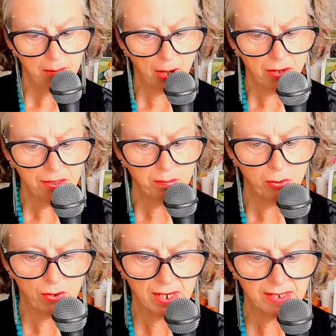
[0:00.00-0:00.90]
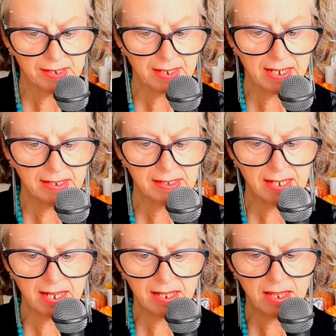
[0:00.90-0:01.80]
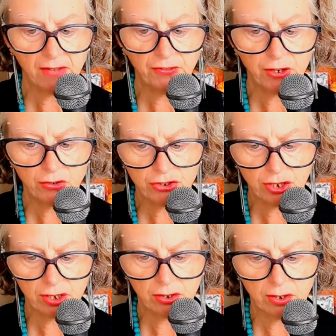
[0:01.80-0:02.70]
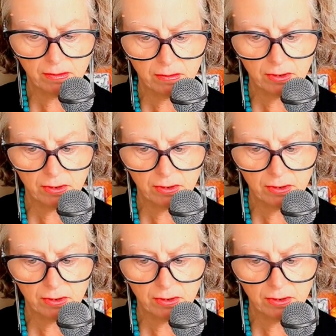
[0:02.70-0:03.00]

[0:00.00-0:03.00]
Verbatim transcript: both boys can see their future lo